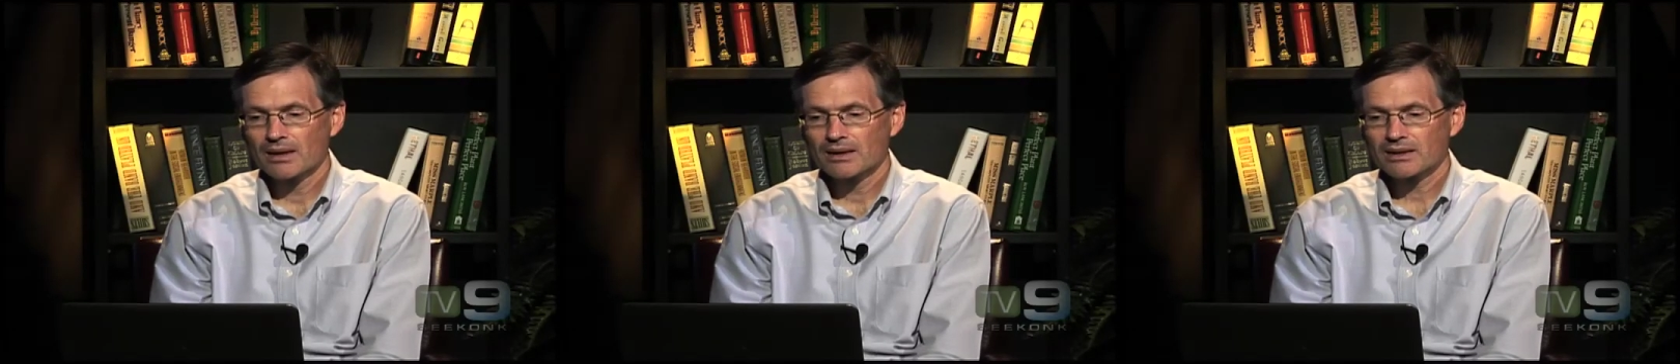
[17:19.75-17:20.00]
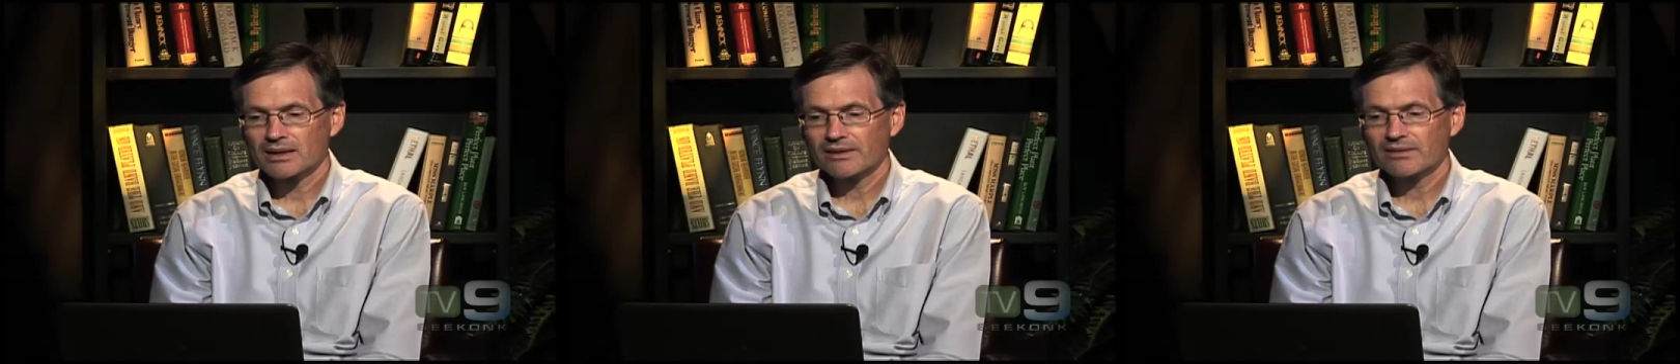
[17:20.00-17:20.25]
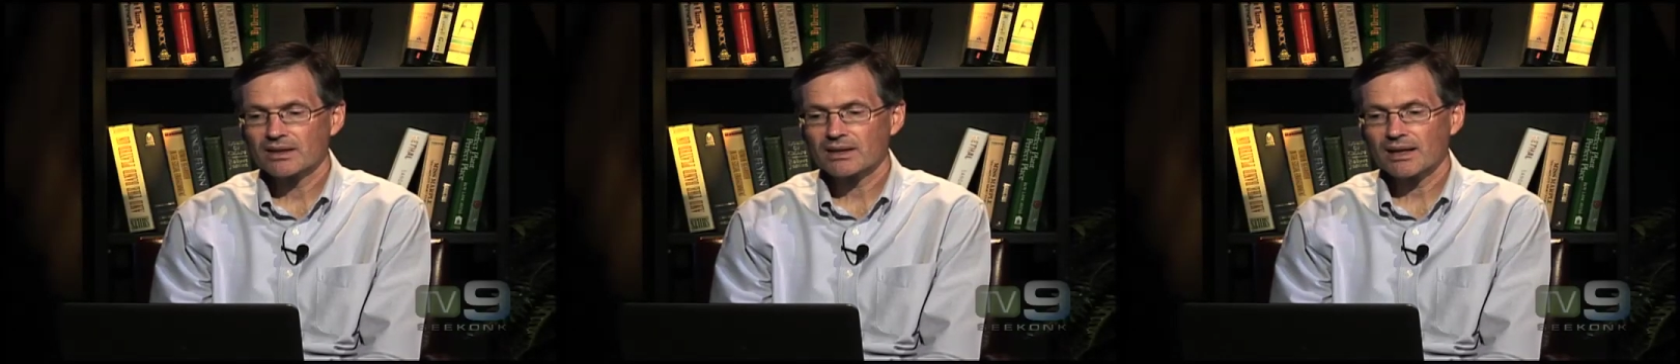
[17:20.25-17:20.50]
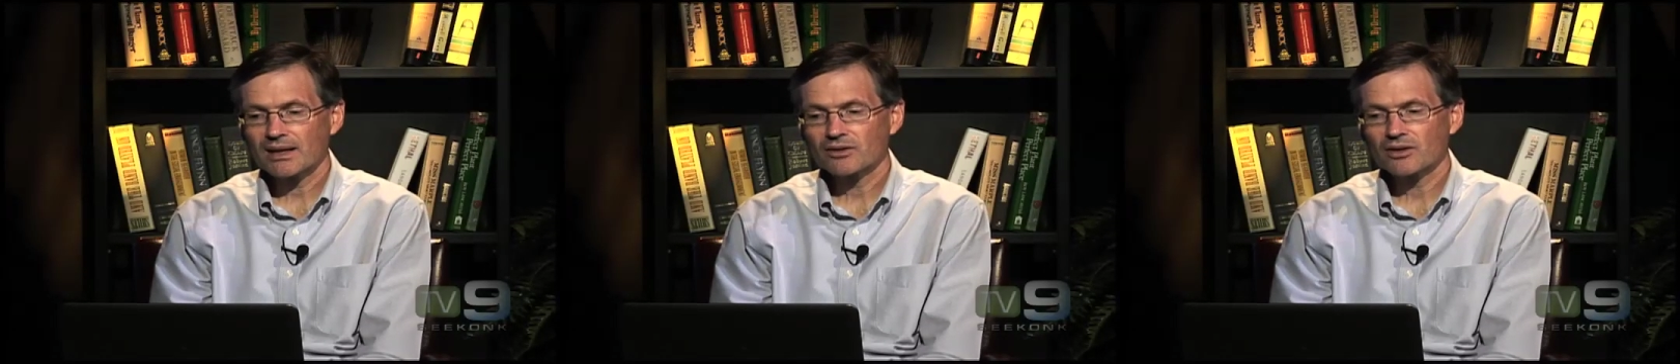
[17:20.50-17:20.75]
Stephen
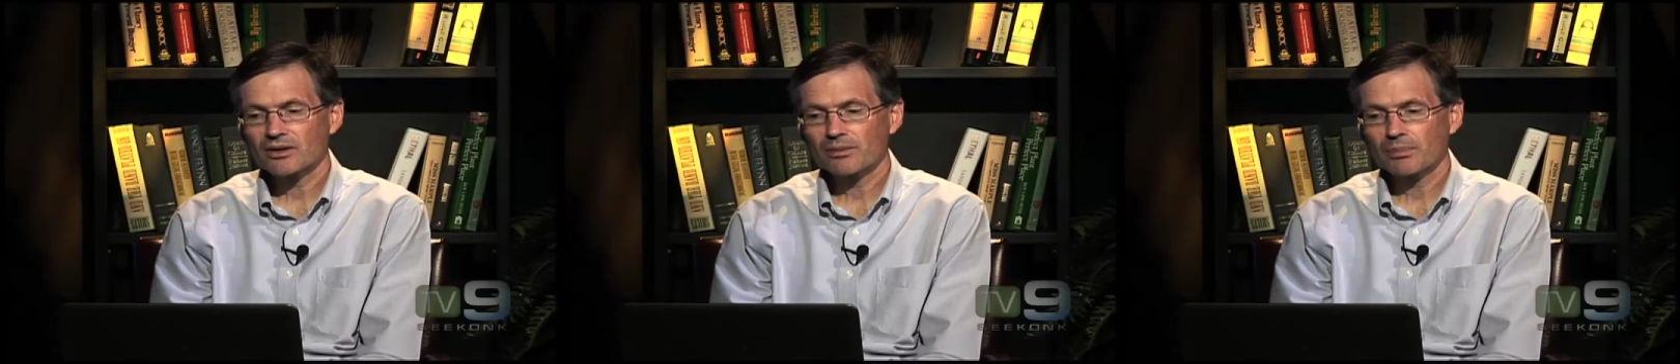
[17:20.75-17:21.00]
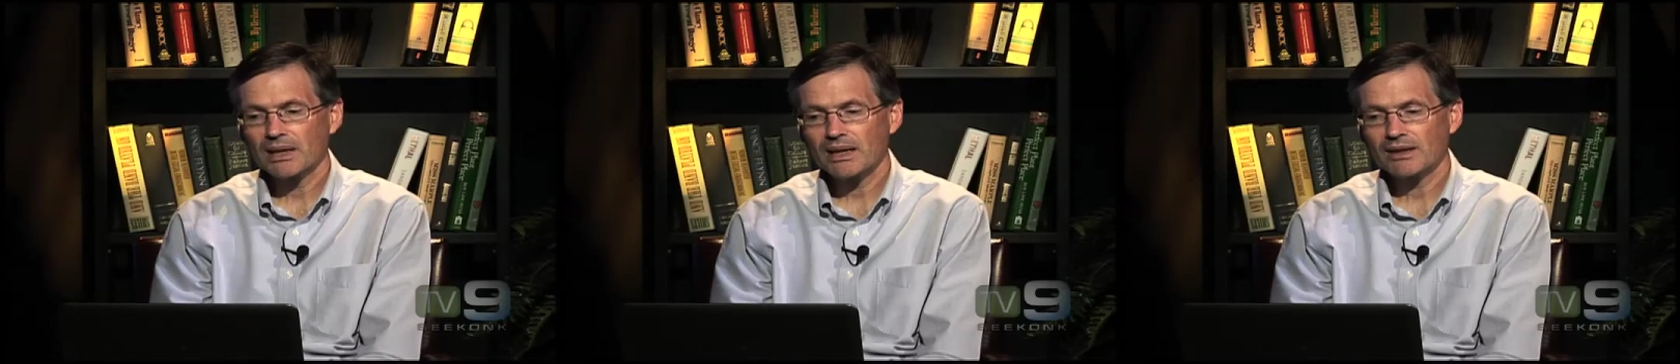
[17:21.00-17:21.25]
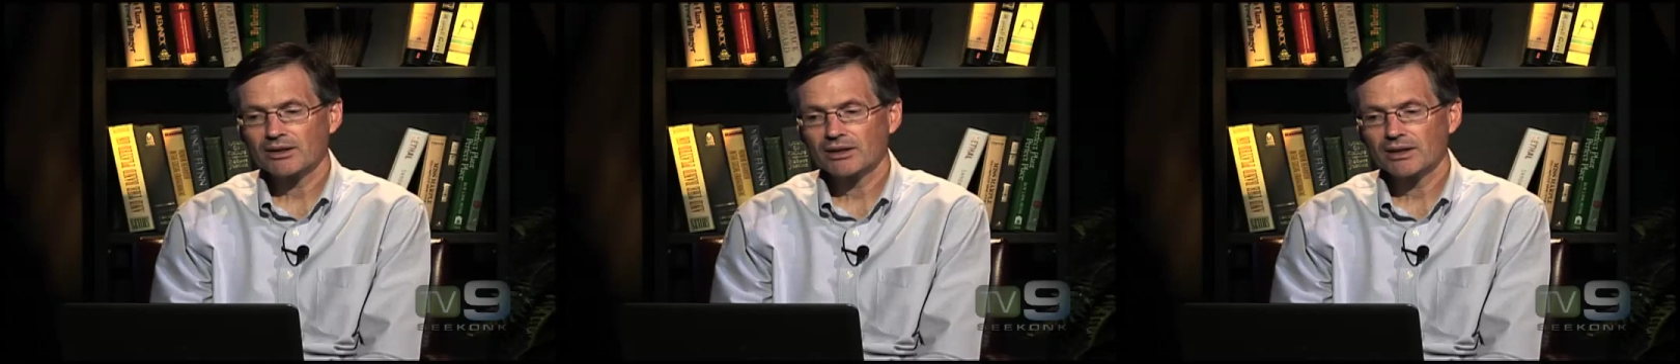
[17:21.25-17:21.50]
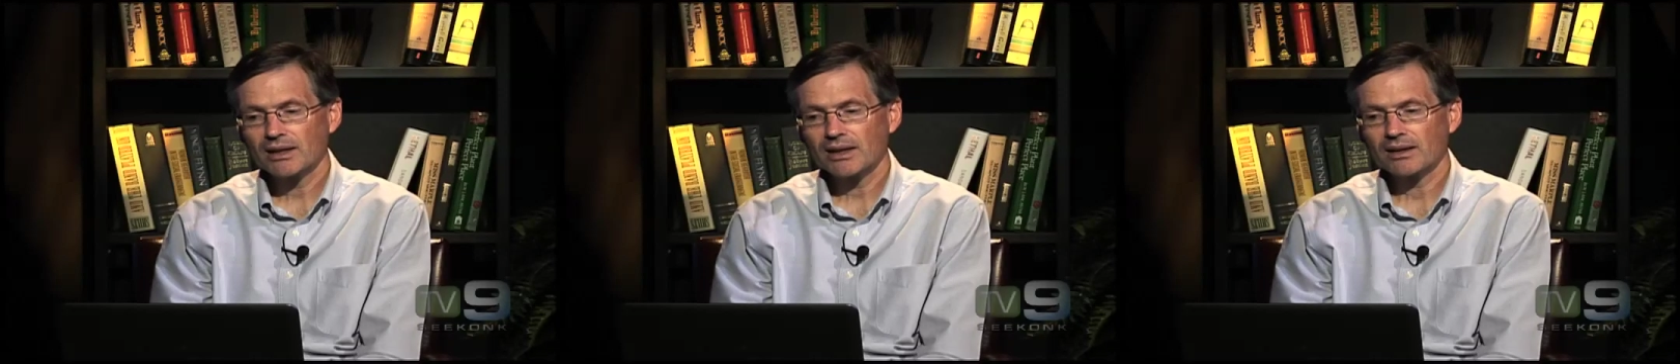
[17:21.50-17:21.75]
Sage is a
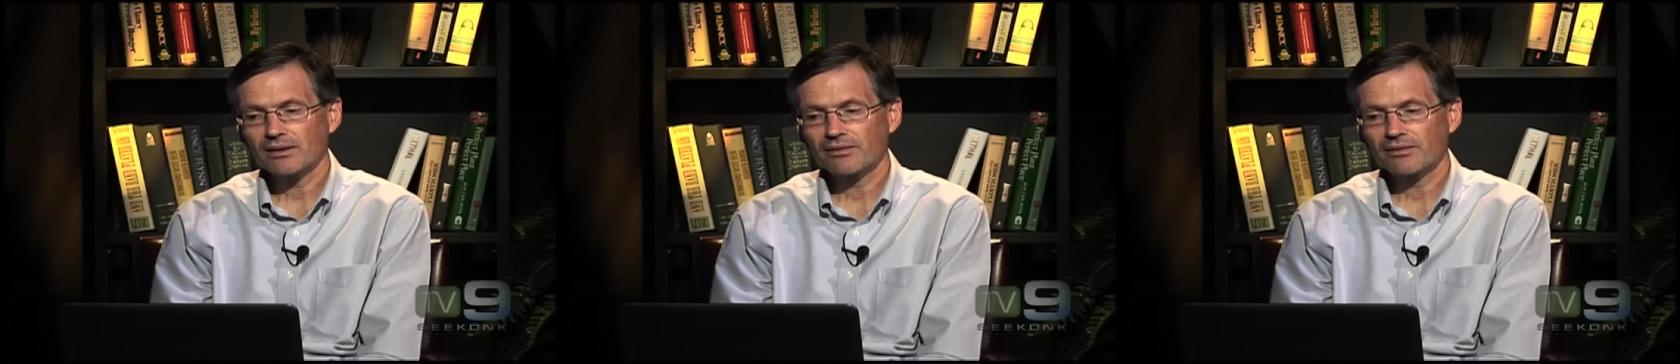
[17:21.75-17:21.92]
PhD,